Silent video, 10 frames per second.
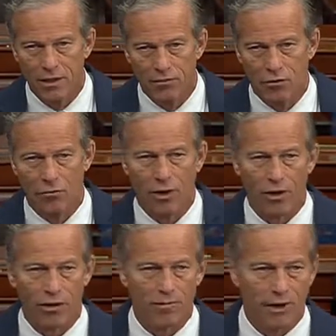for
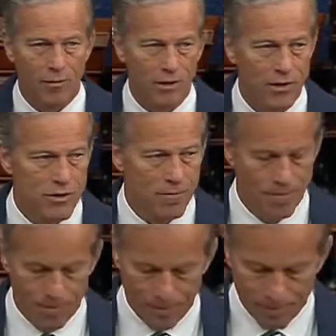American families.
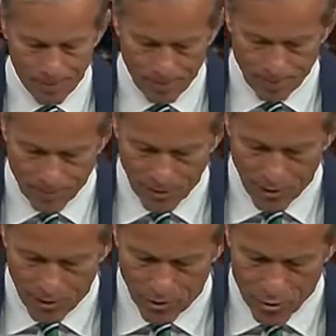
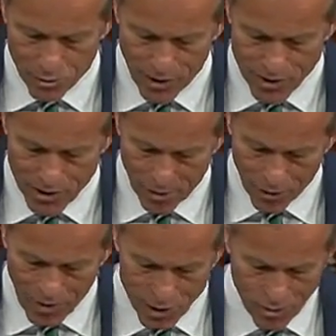Mister President,
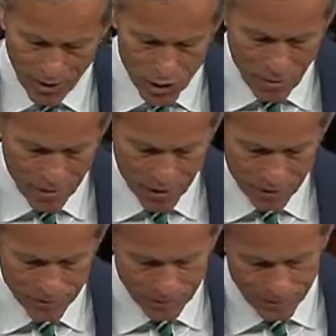Democrats' big spending,